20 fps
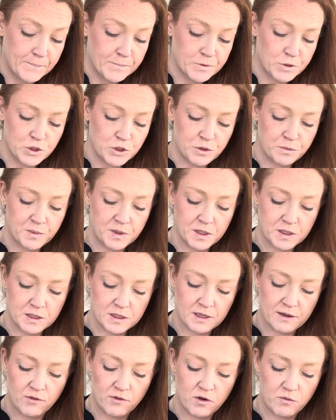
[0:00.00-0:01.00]
Show me the
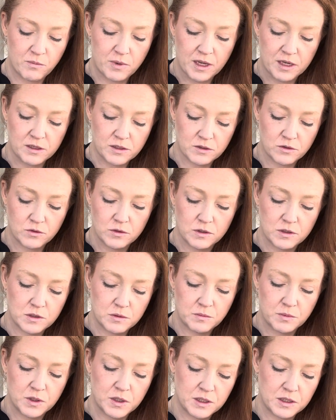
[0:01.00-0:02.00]
Seven of Pentacles,
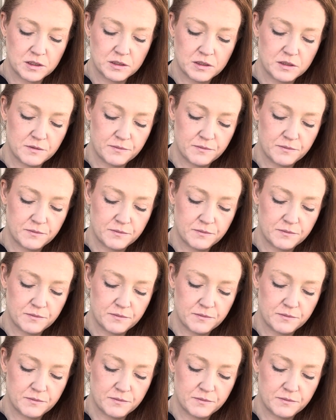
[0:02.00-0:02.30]
please.